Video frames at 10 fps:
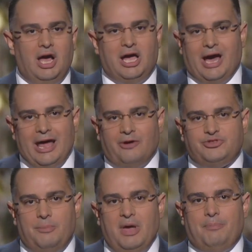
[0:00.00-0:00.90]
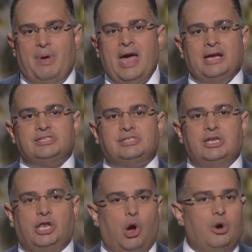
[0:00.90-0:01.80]
cut out the big banks,
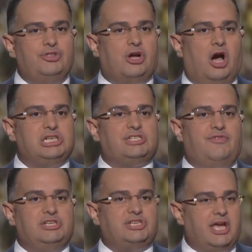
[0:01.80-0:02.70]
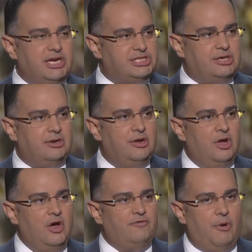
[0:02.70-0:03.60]
and lowered the cost of education
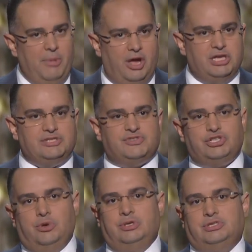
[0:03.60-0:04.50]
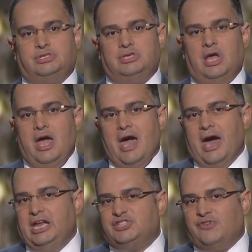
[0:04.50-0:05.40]
for millions of students.
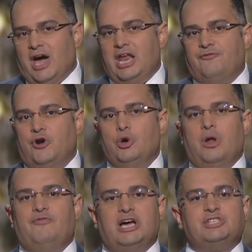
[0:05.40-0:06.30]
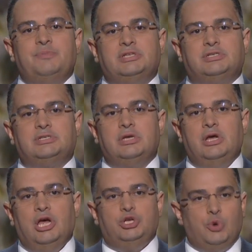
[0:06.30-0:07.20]
And he's fighting for new investments
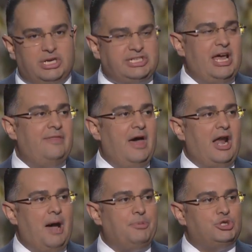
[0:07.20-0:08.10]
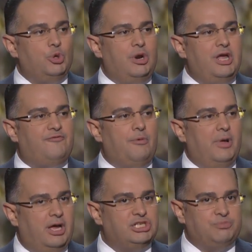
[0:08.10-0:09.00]
to extend that opportunity for
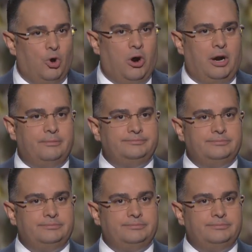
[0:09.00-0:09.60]
millions more.